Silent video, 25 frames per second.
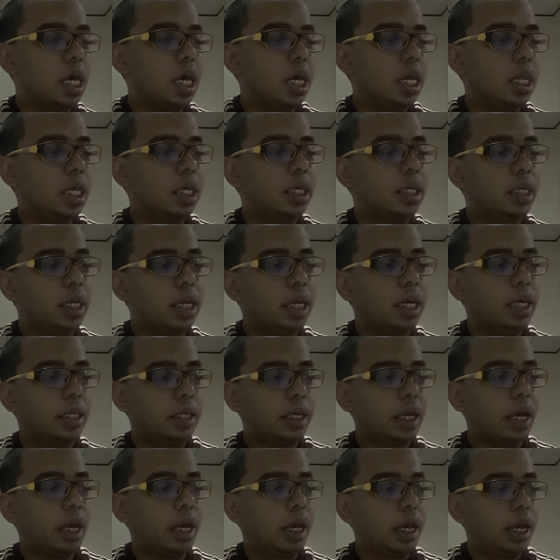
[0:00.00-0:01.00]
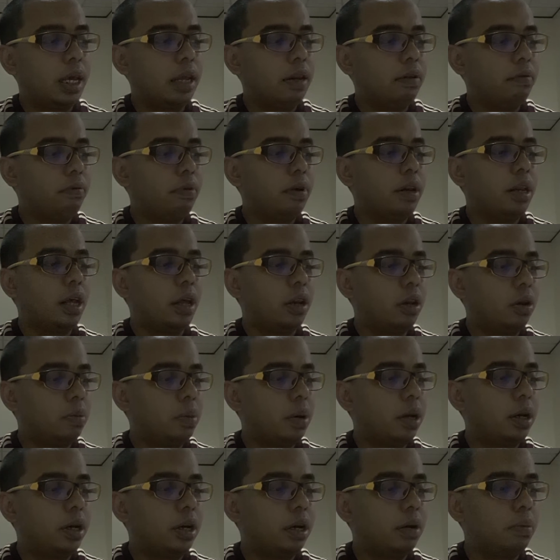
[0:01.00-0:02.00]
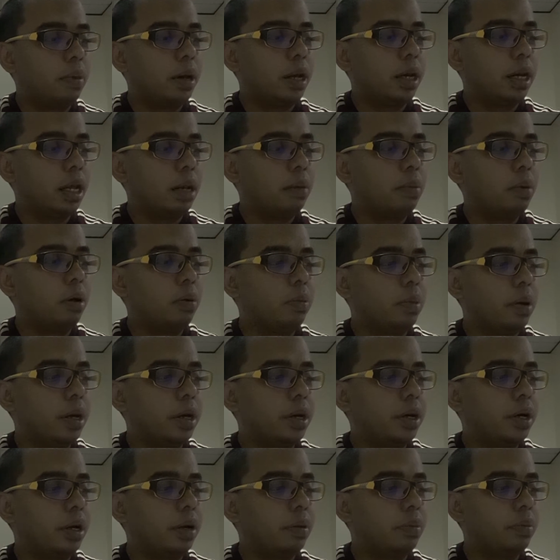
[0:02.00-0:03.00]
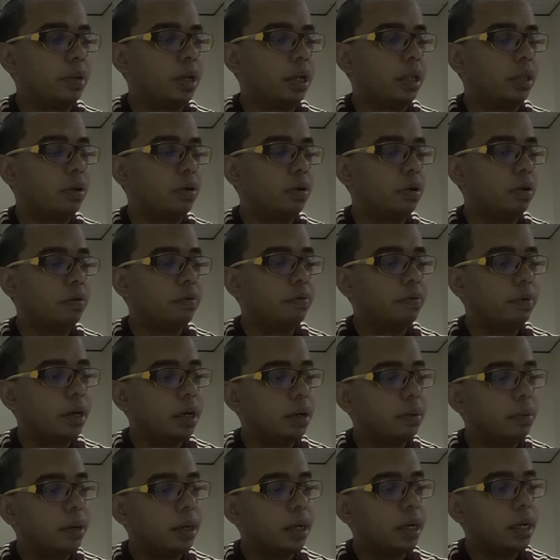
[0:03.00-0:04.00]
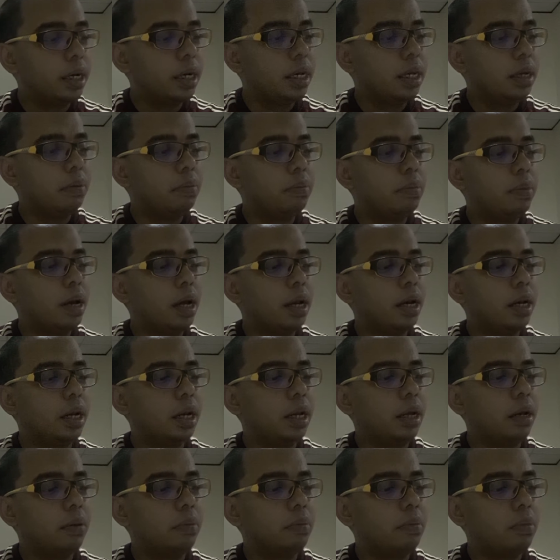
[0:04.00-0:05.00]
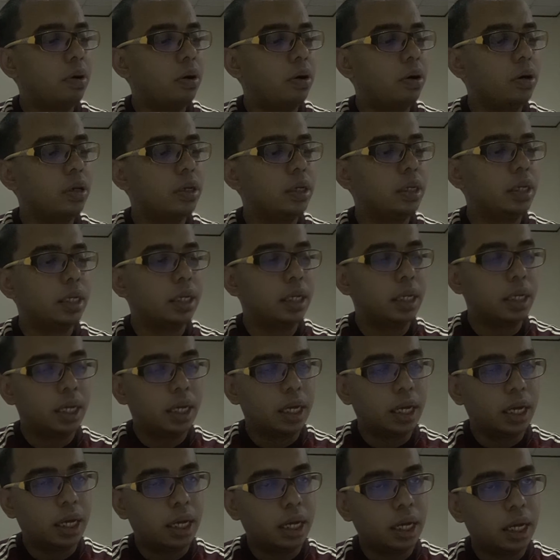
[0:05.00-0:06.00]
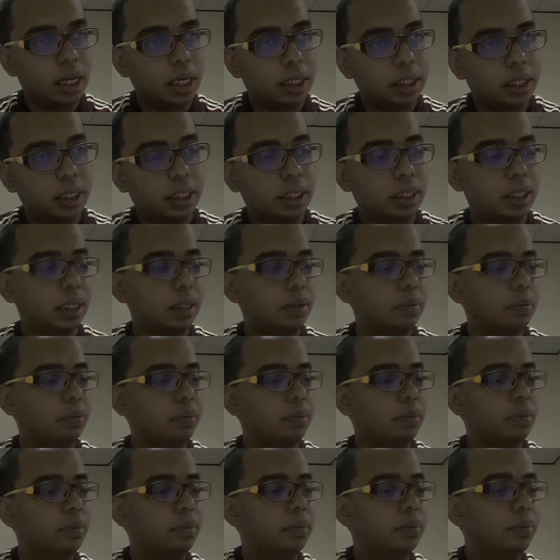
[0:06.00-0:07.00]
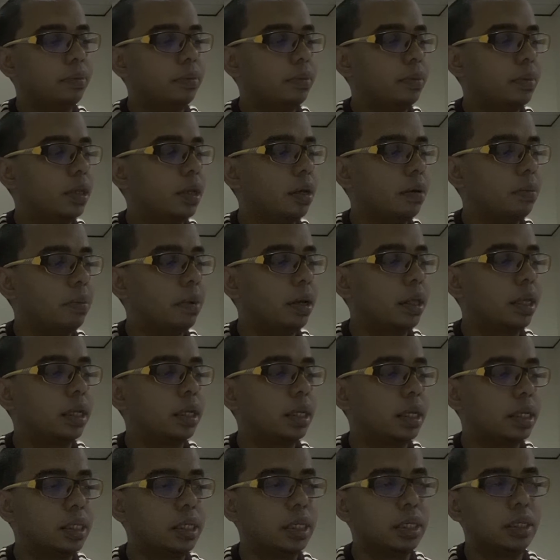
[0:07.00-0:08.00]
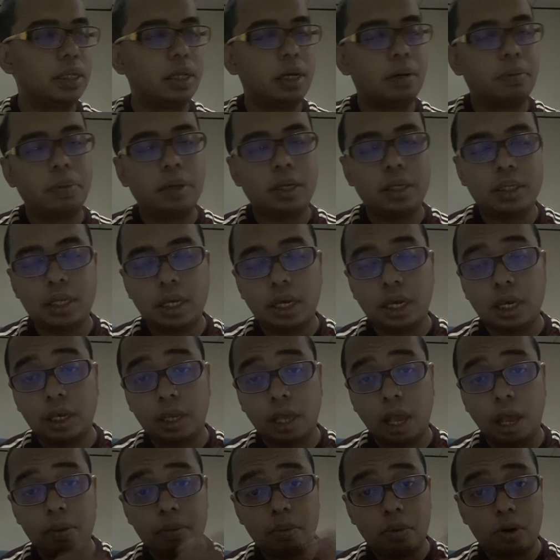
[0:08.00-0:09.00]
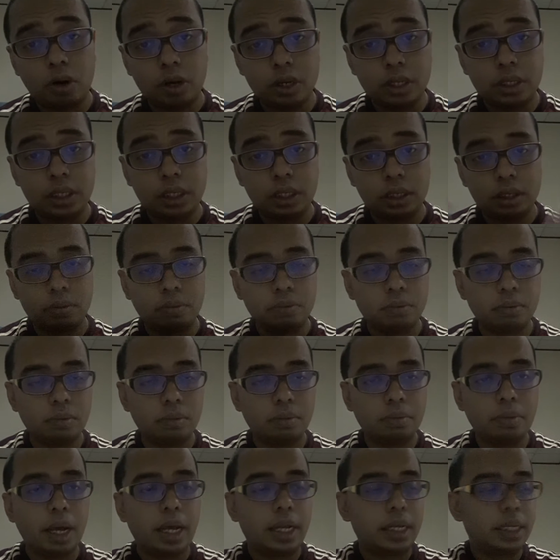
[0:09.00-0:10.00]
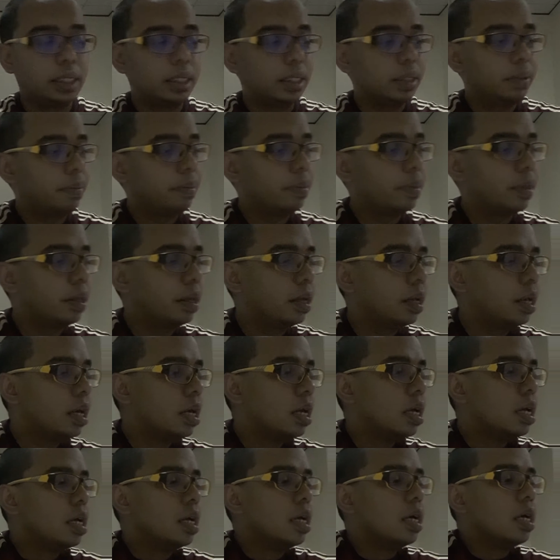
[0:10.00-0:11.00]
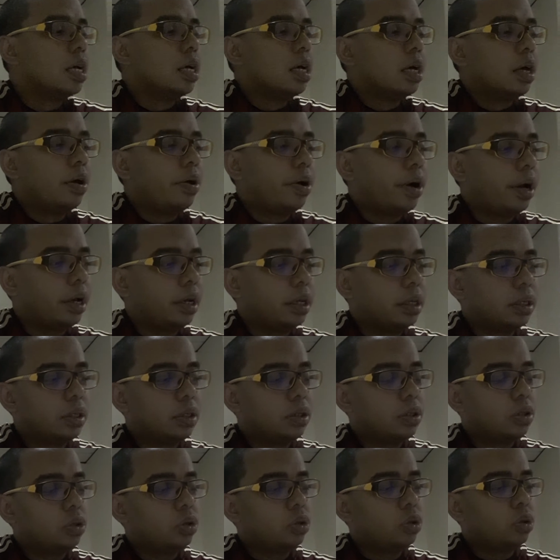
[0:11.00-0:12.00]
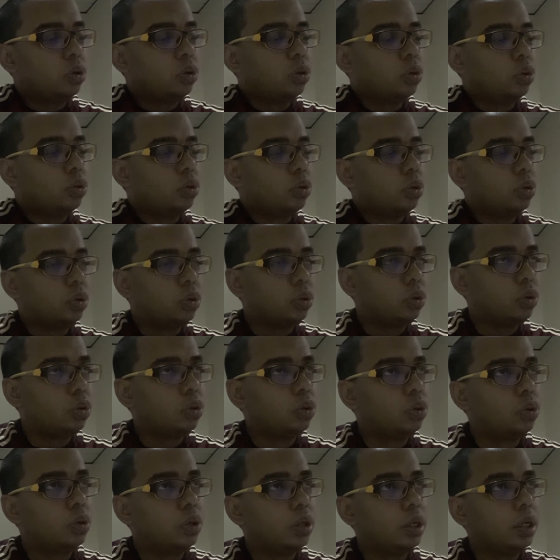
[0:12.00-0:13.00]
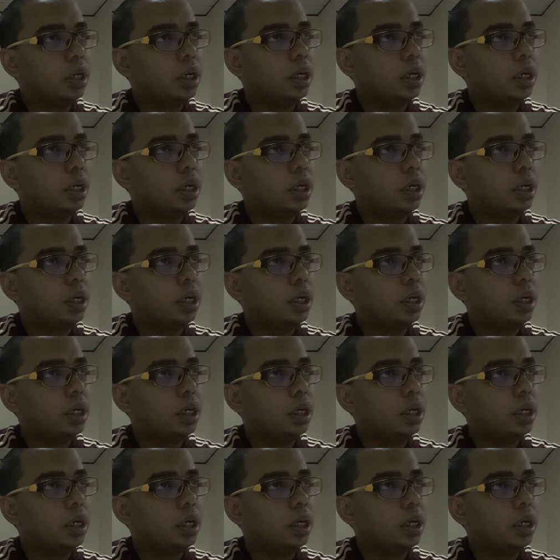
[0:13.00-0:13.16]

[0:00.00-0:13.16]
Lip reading: Initially, it invade the endometrium and then myometrium, then to develop early blood-borne system metastasis lah, means hemorrhagic mets. Right. So